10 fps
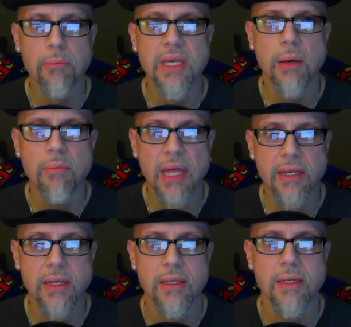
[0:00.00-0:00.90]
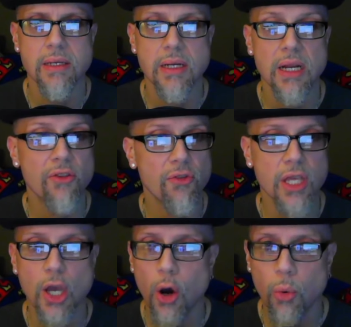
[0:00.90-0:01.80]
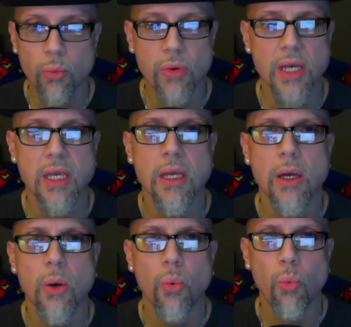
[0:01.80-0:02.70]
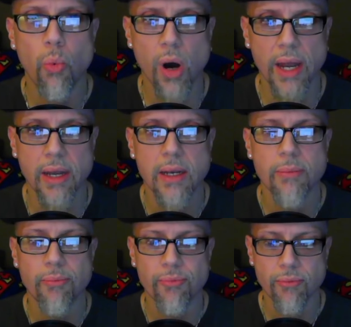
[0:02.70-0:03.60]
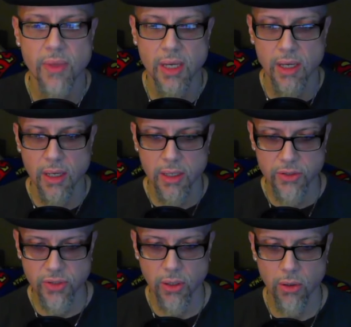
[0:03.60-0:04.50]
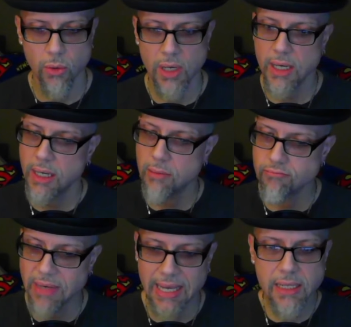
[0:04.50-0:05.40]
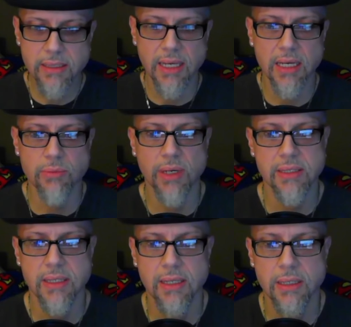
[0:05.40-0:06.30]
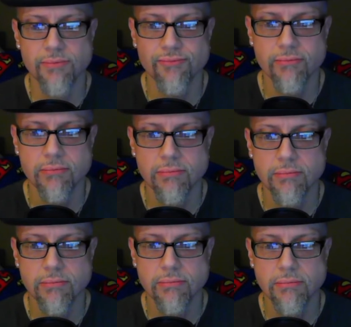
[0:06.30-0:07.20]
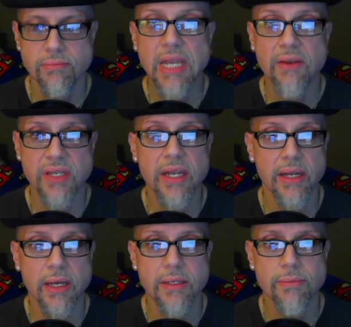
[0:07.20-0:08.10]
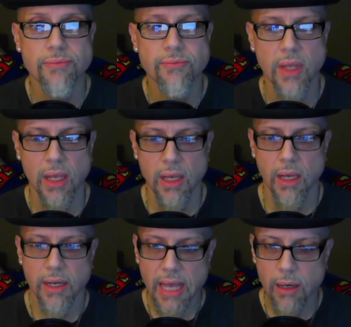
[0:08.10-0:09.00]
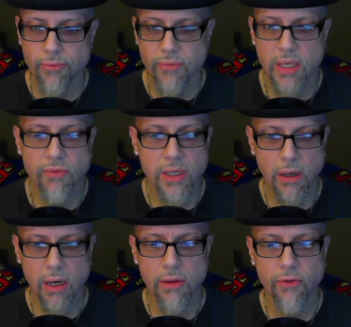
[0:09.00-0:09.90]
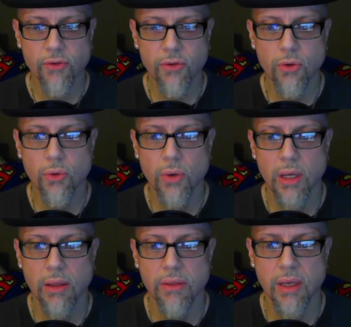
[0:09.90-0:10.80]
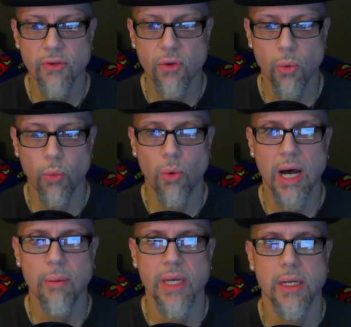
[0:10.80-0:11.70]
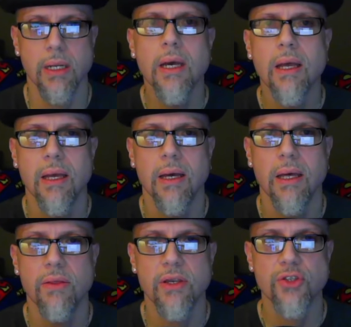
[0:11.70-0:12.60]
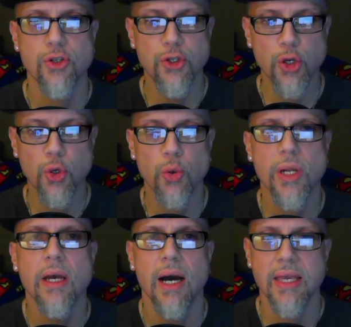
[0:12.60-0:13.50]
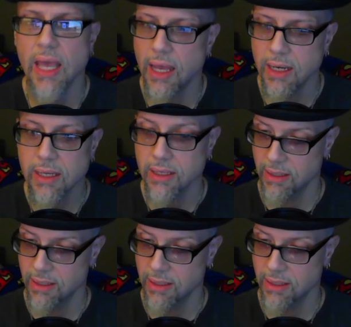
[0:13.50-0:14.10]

be amended. It's the only one. So um, I hate to say this, but uh, Dave's an idiot. Now, in regards to this woman, this dude, again,